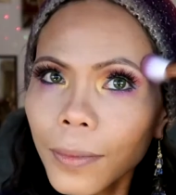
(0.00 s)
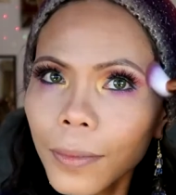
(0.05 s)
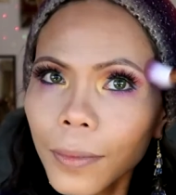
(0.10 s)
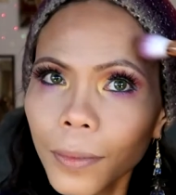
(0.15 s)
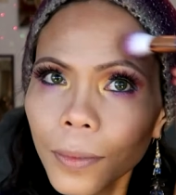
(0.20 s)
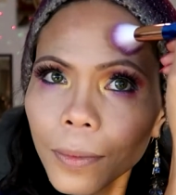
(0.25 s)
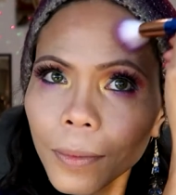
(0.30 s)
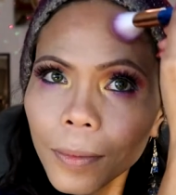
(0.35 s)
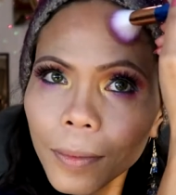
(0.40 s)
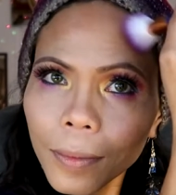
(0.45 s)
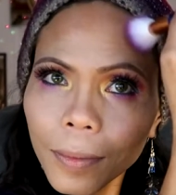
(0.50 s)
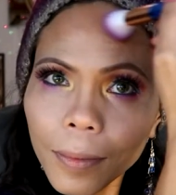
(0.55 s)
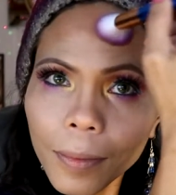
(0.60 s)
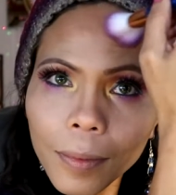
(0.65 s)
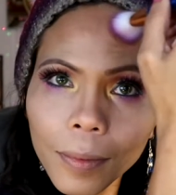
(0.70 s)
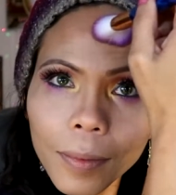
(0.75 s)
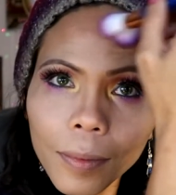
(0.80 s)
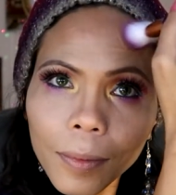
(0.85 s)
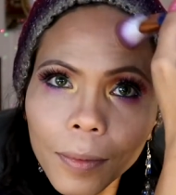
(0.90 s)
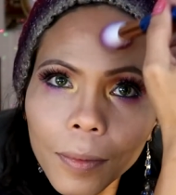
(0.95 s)

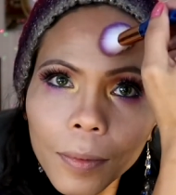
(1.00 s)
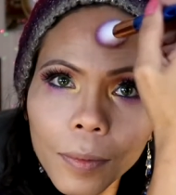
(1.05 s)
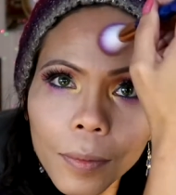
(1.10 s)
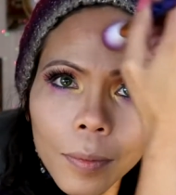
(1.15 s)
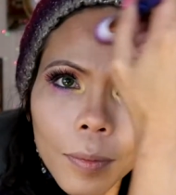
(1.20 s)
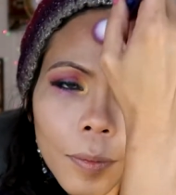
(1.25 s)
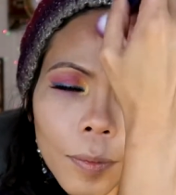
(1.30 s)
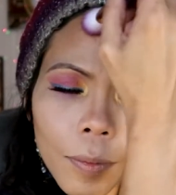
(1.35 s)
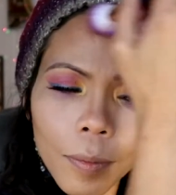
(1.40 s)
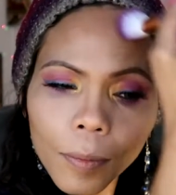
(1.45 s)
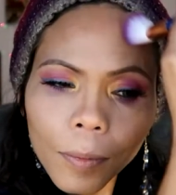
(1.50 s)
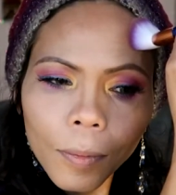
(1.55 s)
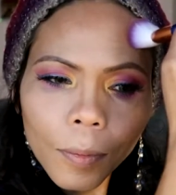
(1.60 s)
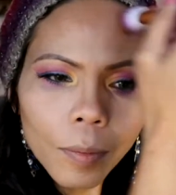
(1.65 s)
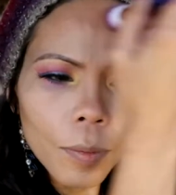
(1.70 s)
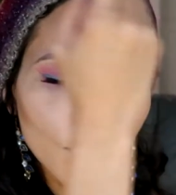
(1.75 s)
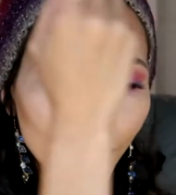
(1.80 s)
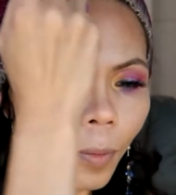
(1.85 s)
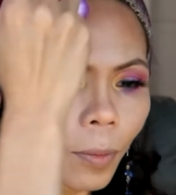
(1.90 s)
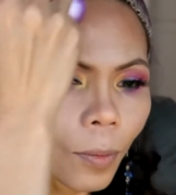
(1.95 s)

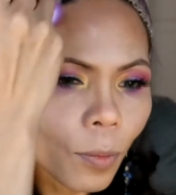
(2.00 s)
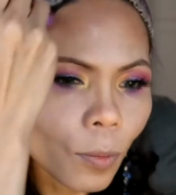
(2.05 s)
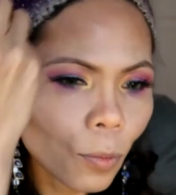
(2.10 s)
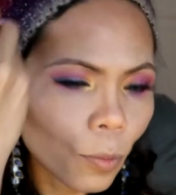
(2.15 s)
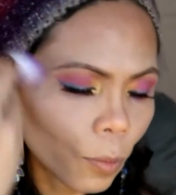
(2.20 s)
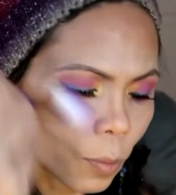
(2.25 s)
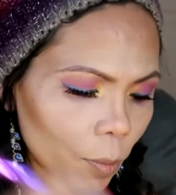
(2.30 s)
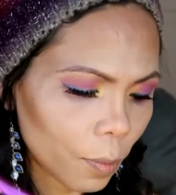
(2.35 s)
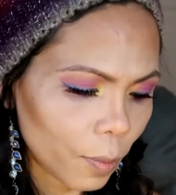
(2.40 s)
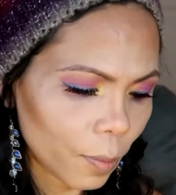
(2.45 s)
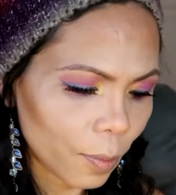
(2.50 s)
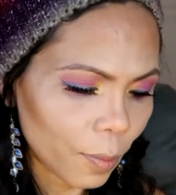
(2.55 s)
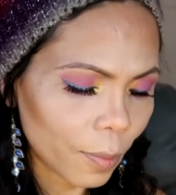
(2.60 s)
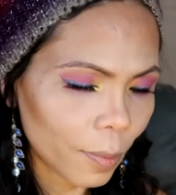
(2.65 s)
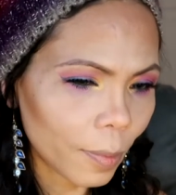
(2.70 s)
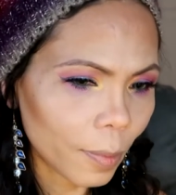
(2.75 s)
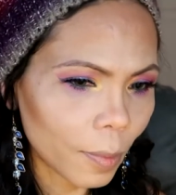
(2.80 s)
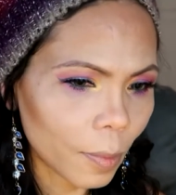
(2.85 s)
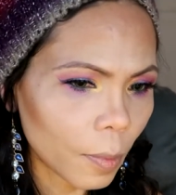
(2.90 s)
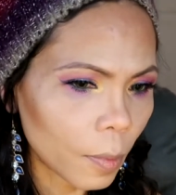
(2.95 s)

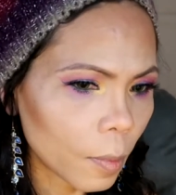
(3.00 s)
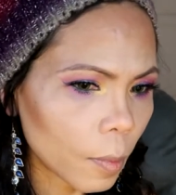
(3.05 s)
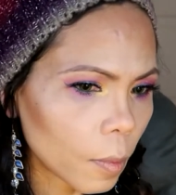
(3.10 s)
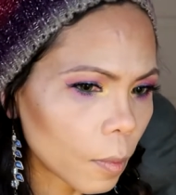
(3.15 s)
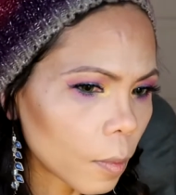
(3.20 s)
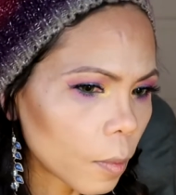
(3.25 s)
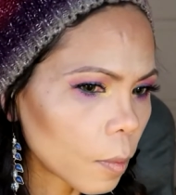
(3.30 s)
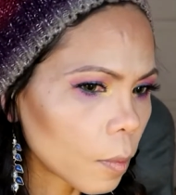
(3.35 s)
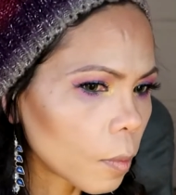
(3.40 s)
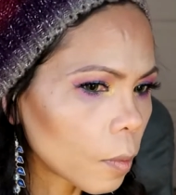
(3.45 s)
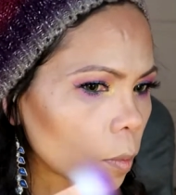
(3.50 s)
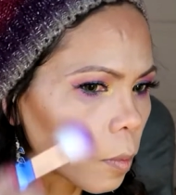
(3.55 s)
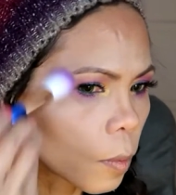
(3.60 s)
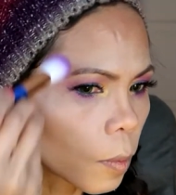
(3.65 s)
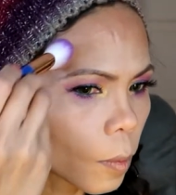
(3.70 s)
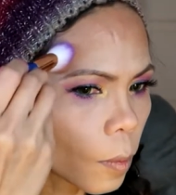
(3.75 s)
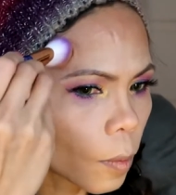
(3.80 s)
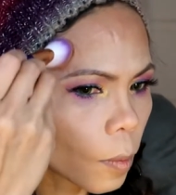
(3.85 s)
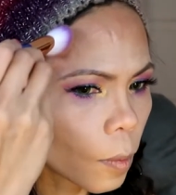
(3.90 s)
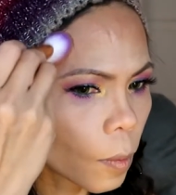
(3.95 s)

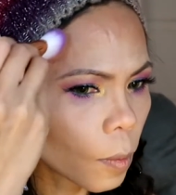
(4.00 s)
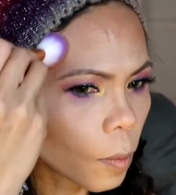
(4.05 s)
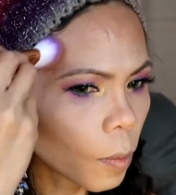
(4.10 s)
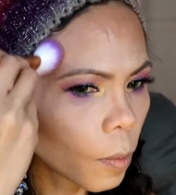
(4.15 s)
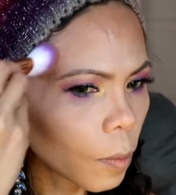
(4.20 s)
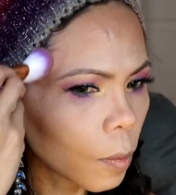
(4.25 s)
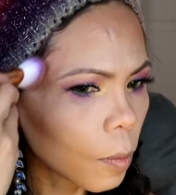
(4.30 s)
(silence)